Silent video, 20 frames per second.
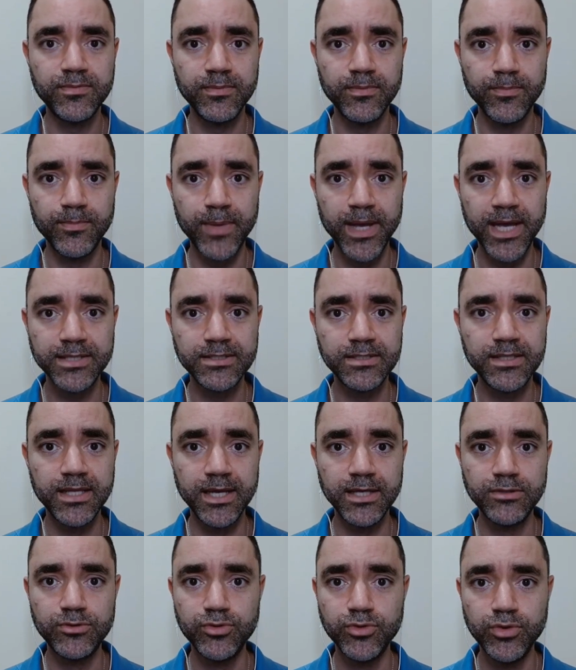best
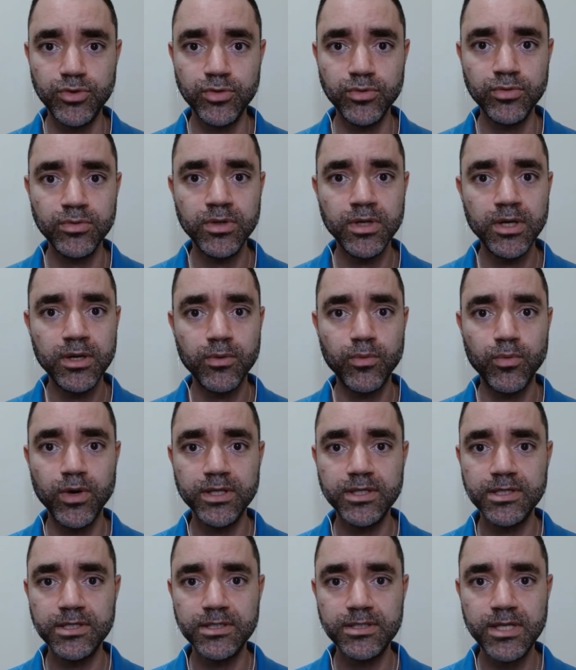day to you,
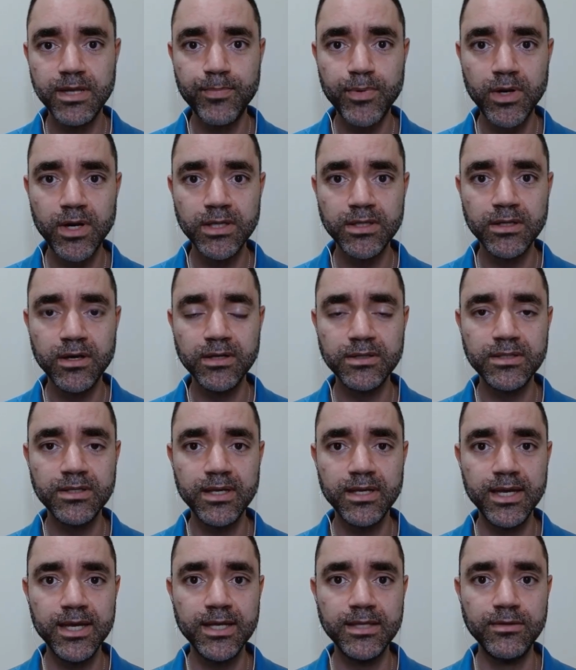what is the
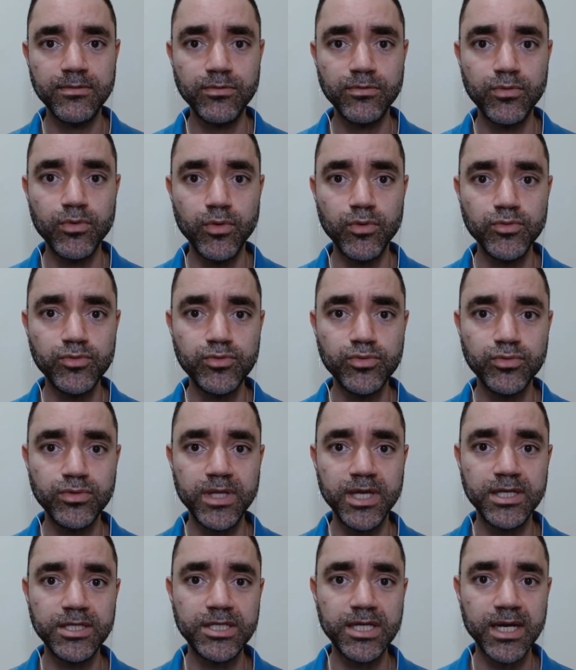product, and go to
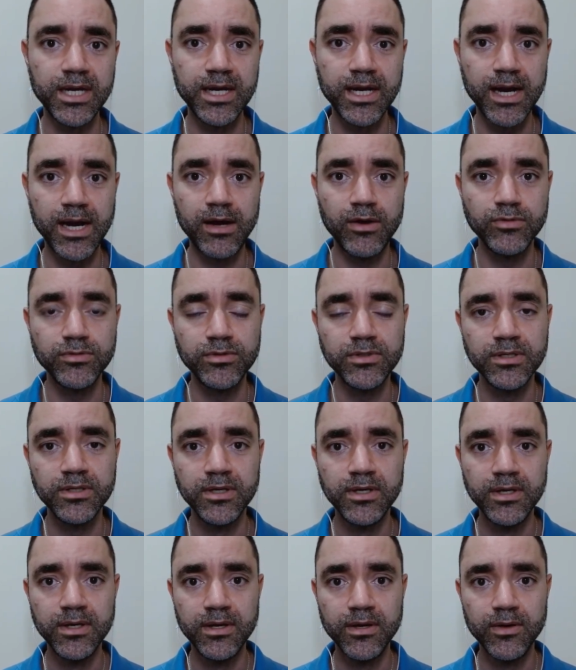the checkout
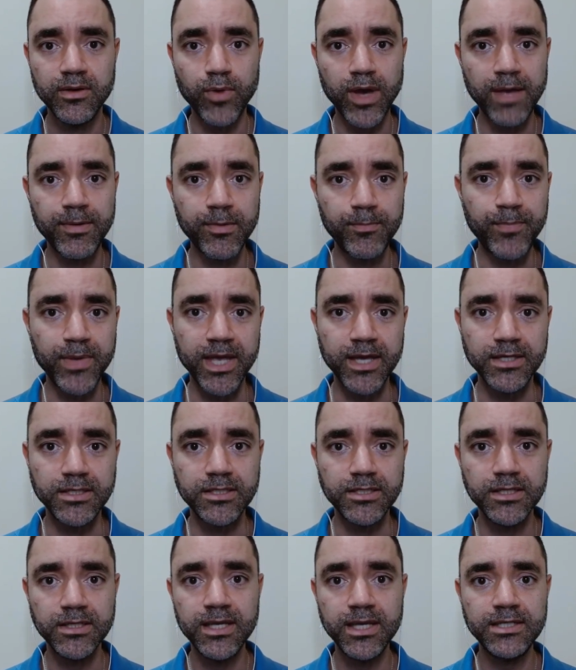web
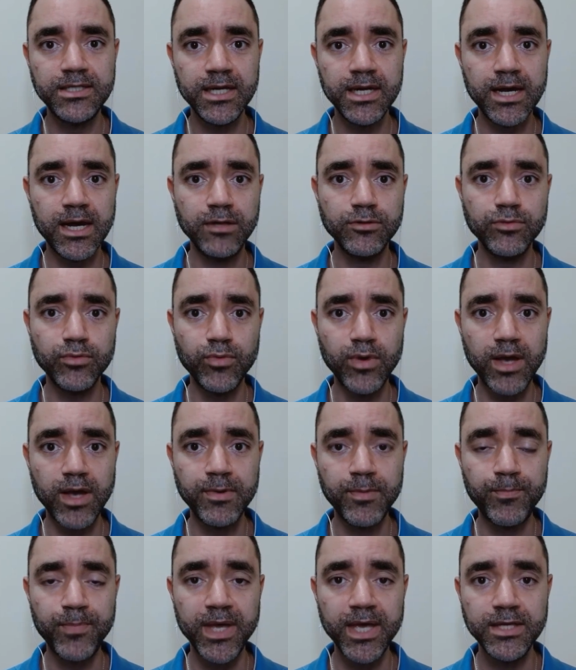page. In the checkout
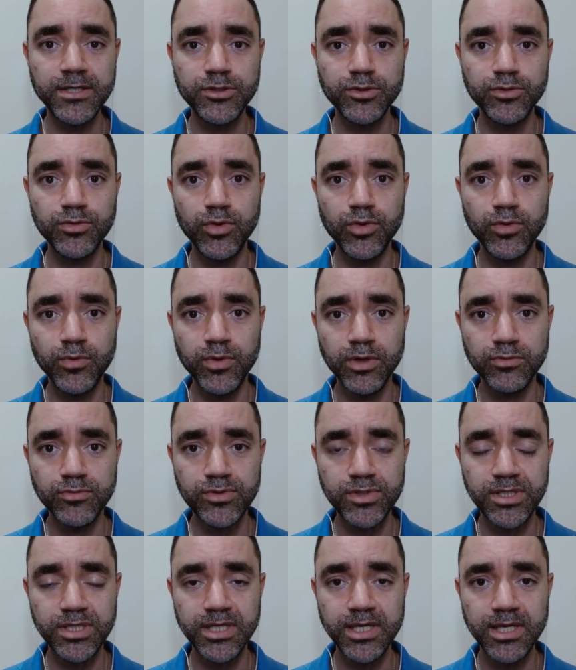web page, you will
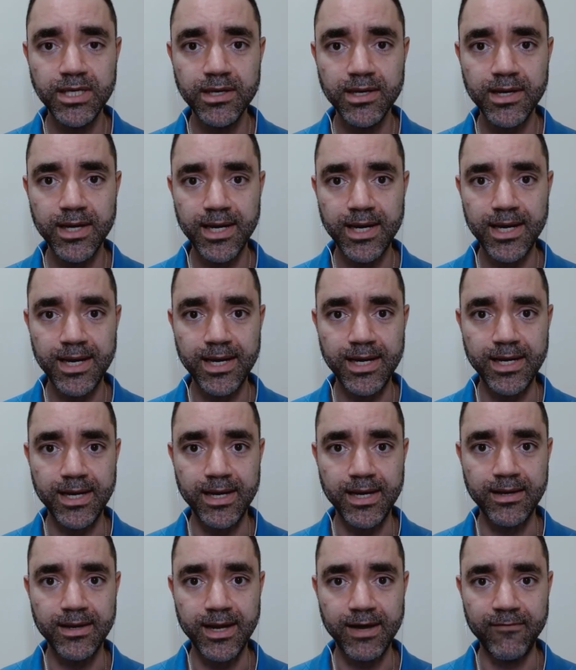see
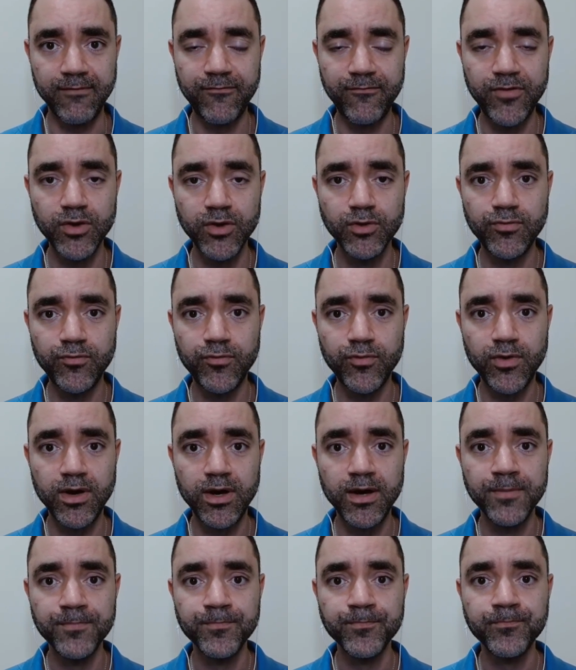a field
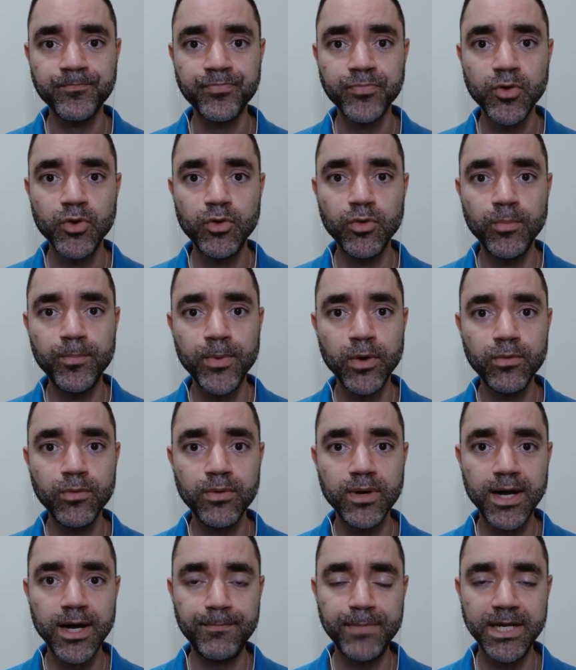for
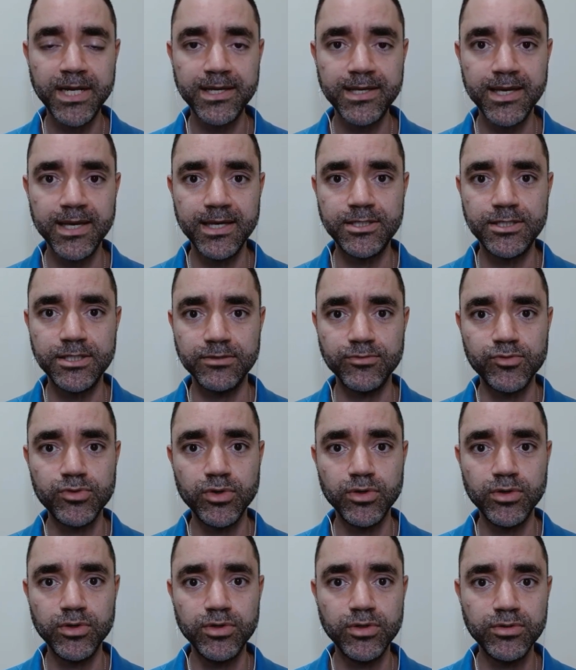coupon application.
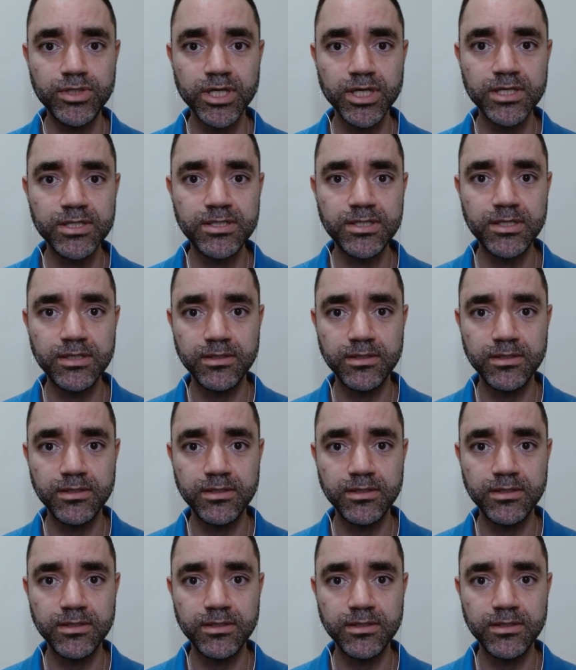So you just